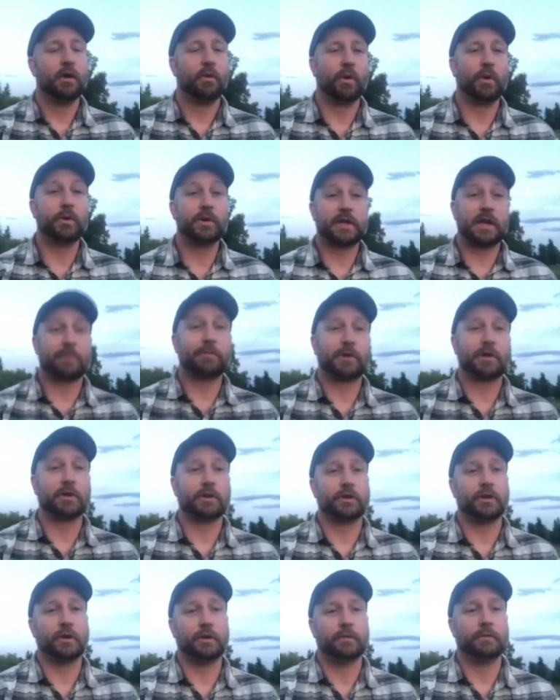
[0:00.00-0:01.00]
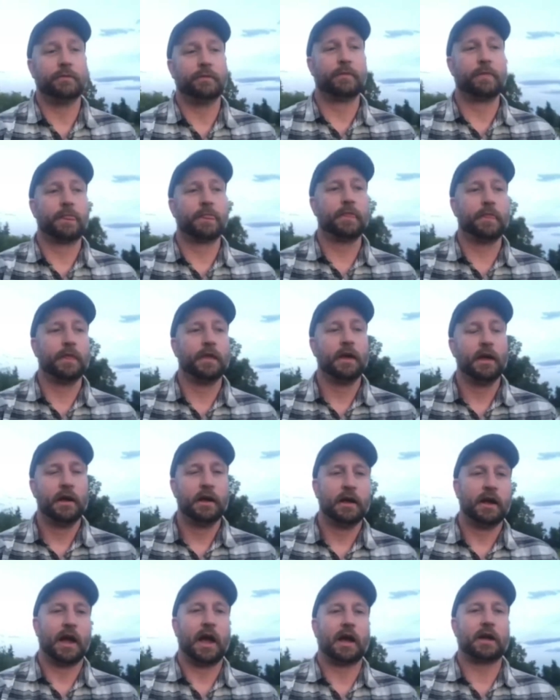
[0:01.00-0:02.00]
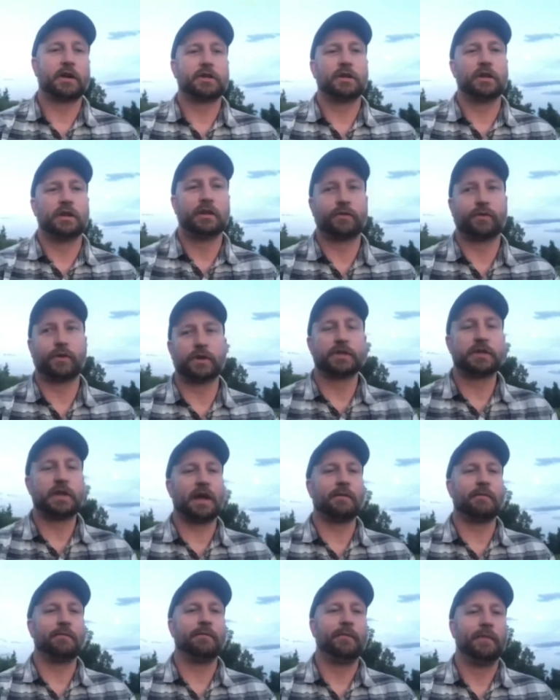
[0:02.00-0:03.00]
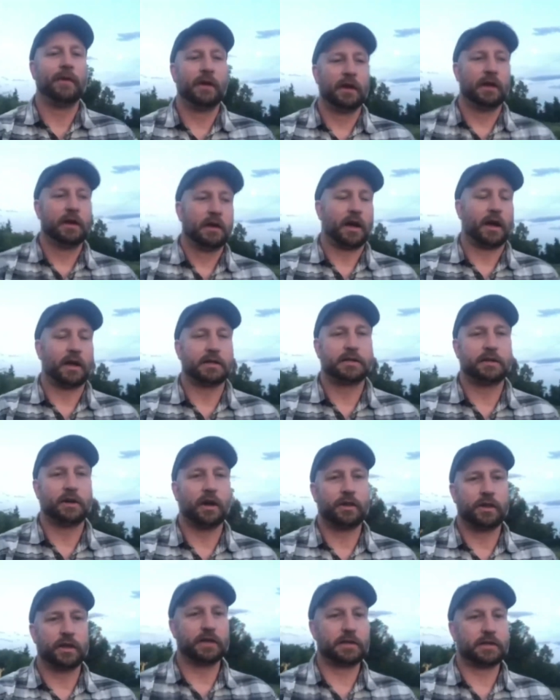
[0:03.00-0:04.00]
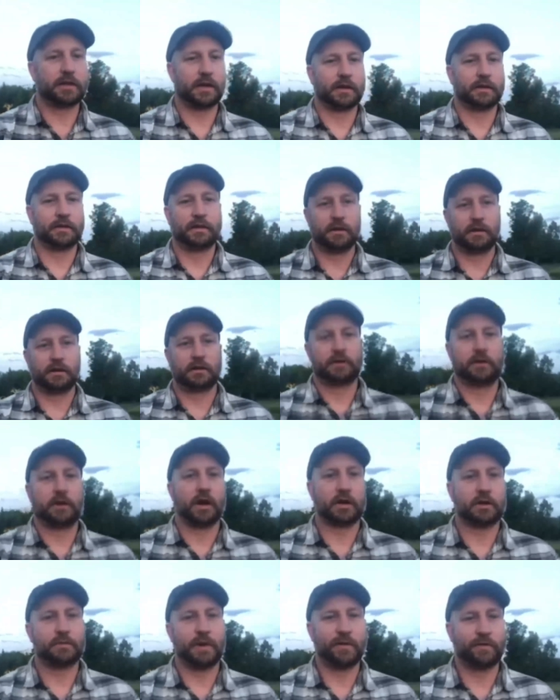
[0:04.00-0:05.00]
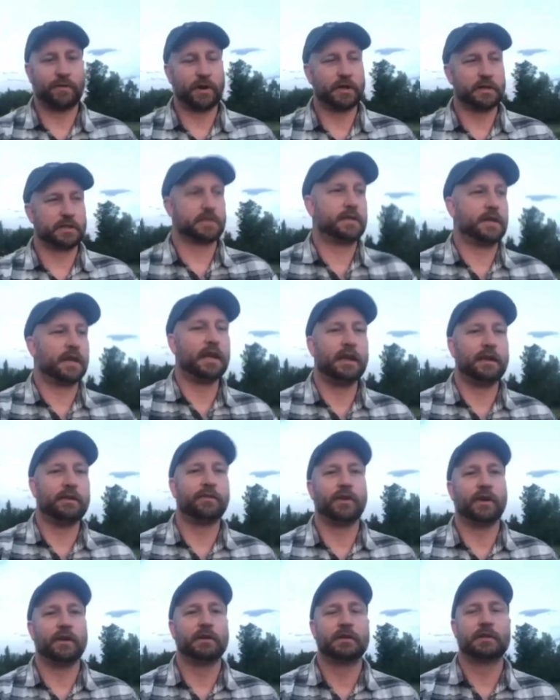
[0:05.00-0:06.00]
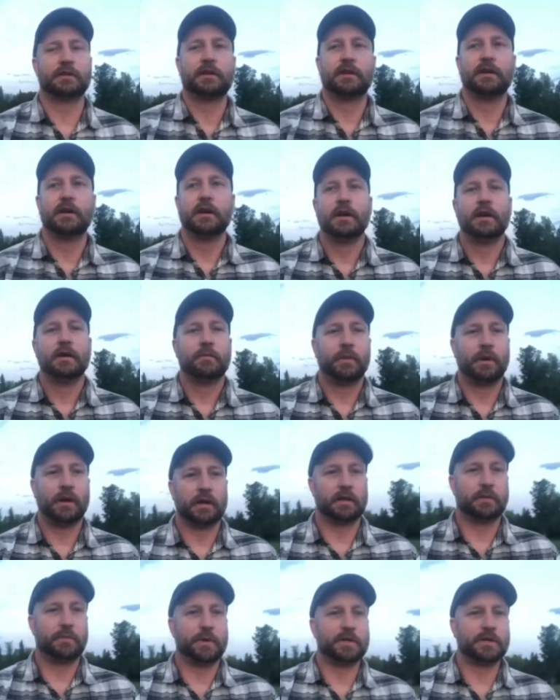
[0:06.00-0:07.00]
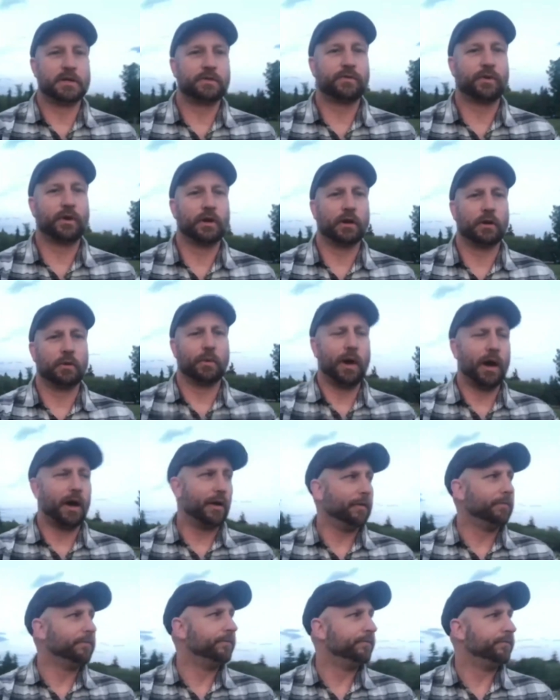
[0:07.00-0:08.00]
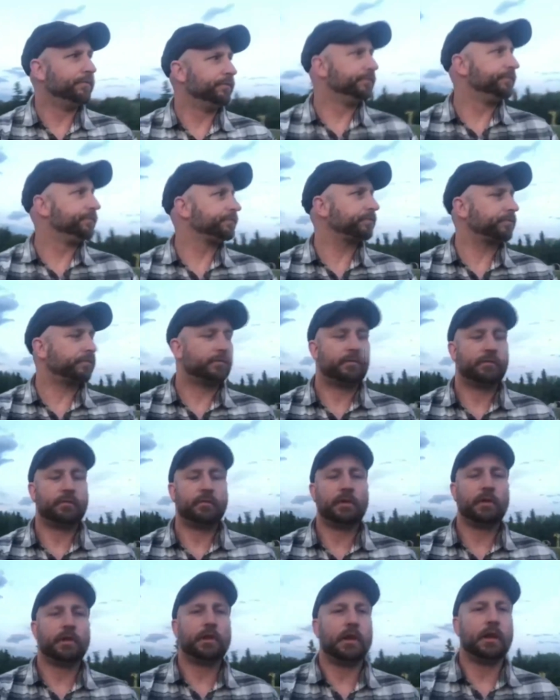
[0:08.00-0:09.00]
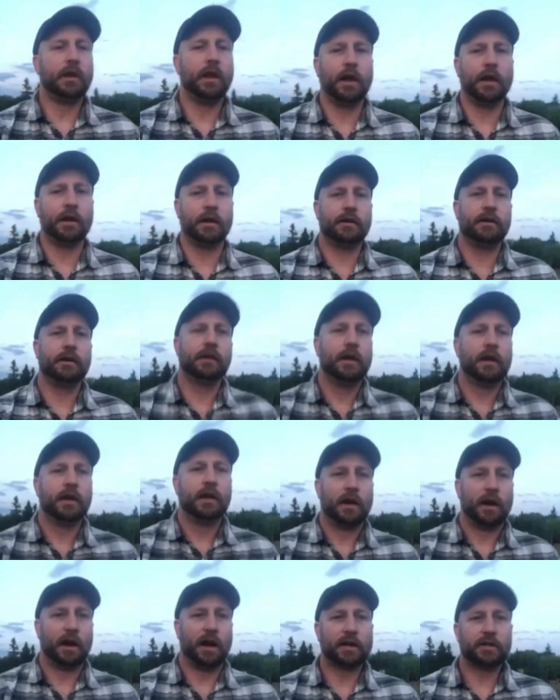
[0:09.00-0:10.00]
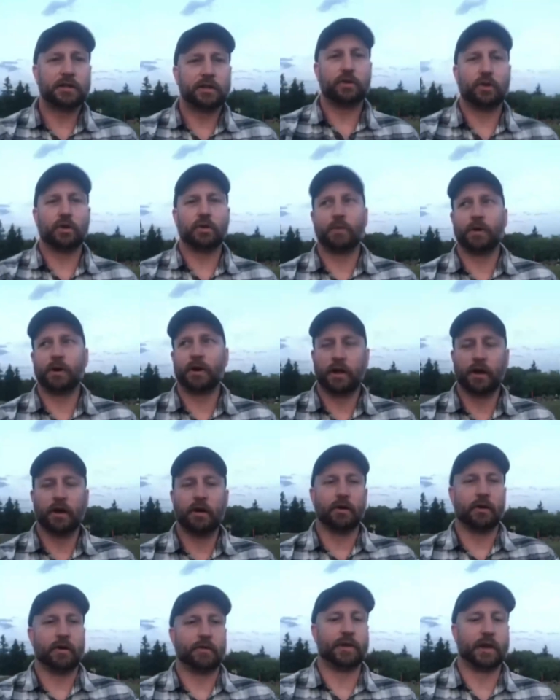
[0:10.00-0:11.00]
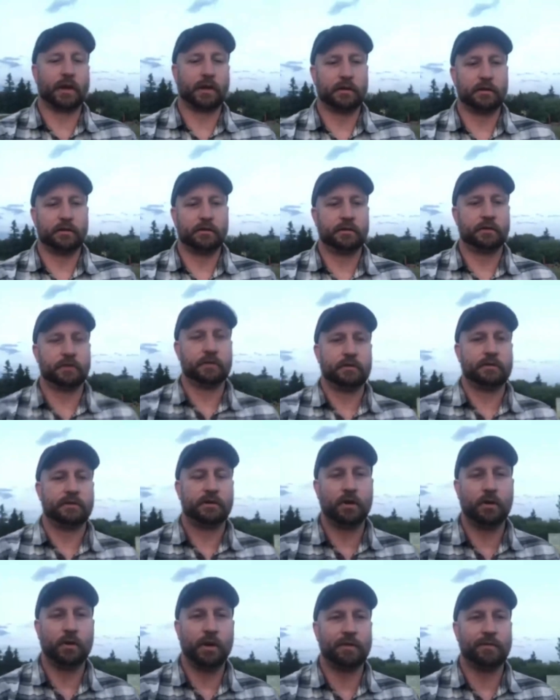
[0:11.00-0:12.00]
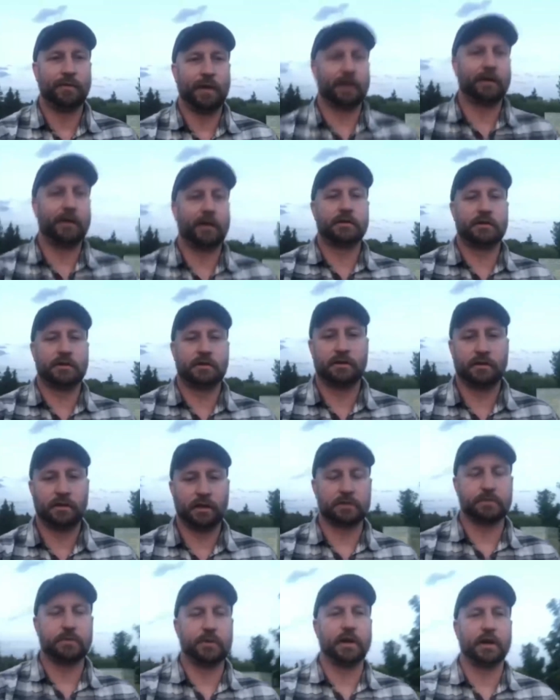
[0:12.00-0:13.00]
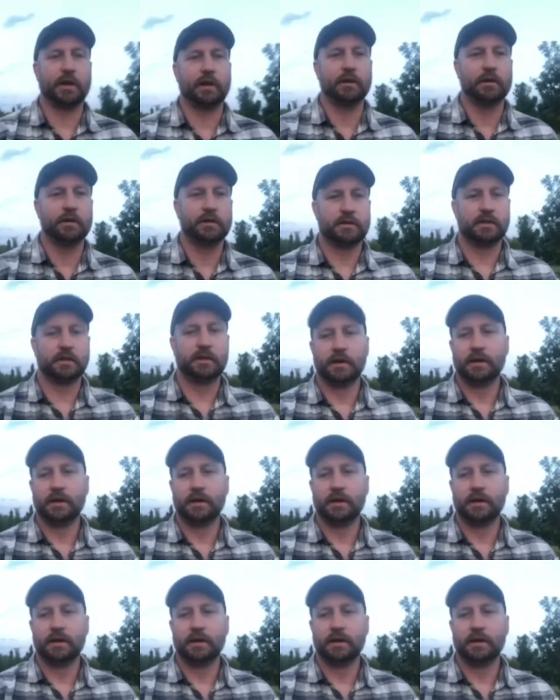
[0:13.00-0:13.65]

We were skeptical too. Actually, the first time I saw this, I talked to my friend Steve. He's been in the business for a little while. And I actually told him where to go. I'm like, no way, man, that's, that's ridiculous.